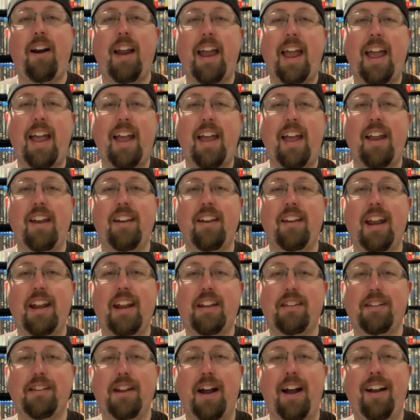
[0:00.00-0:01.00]
And
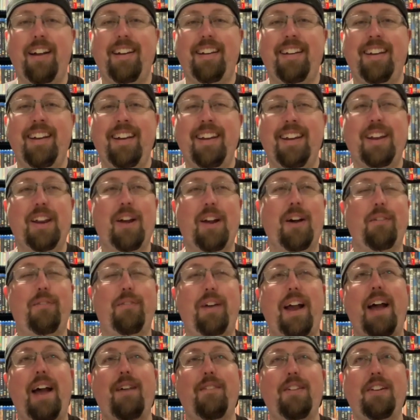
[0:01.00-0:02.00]
it's not, if
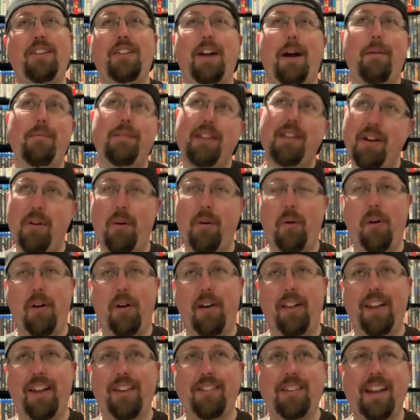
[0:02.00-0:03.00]
I have a top 10 horror
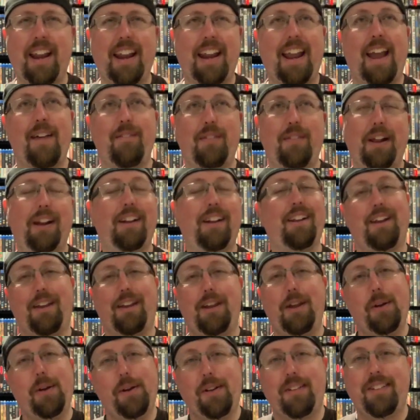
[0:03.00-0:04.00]
list and I could have the
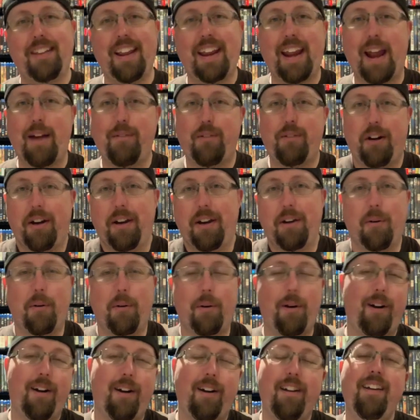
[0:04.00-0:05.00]
cutest thing ever in
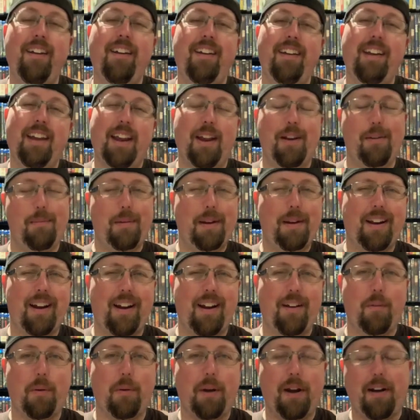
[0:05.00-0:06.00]
horror, it would be
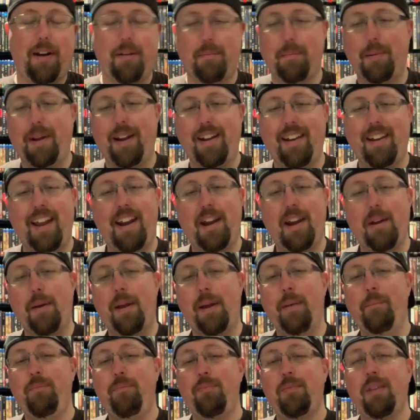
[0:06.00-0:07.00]
kind of weird. But
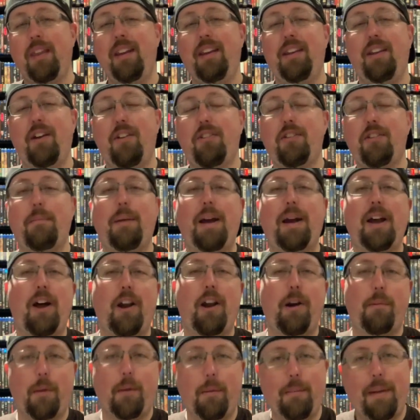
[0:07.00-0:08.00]
anyway, those are my
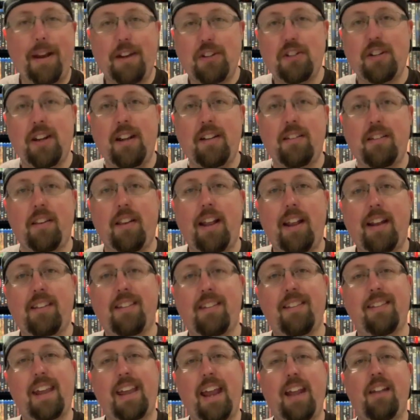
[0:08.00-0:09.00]
honorable mentions.
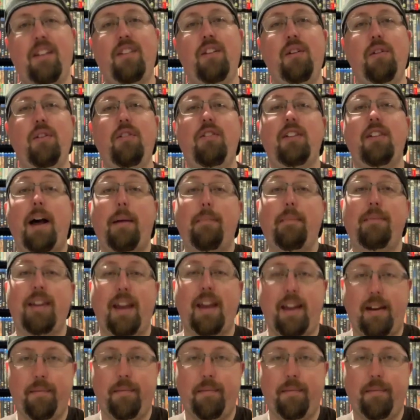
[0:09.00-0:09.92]
Let's get to the top 10.